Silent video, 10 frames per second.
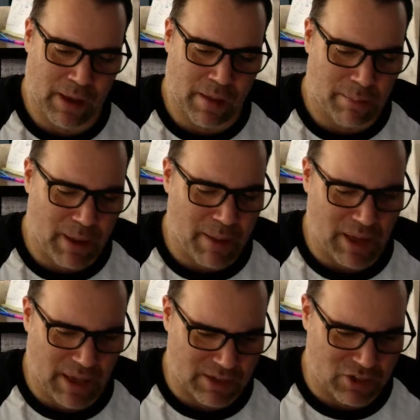Mama
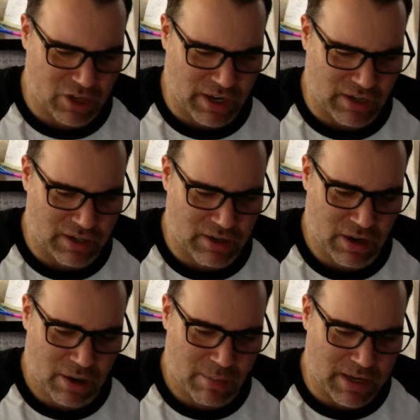had changed,
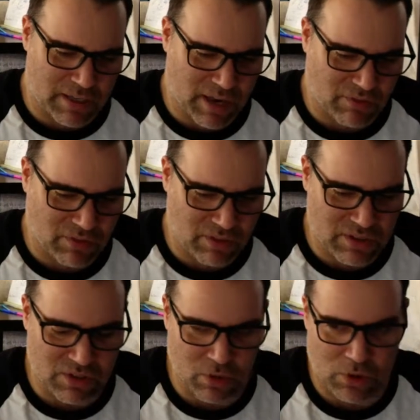because after the
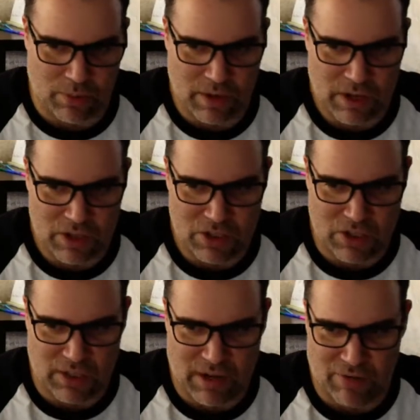storm, she
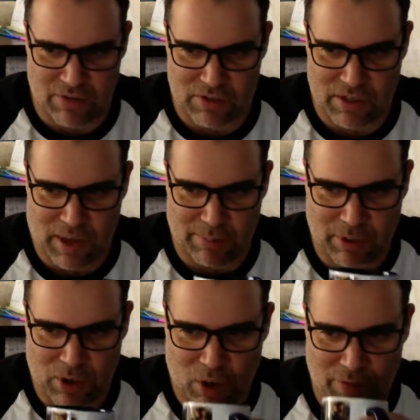never stopped
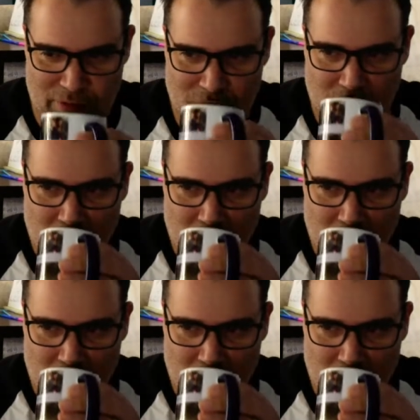coughing.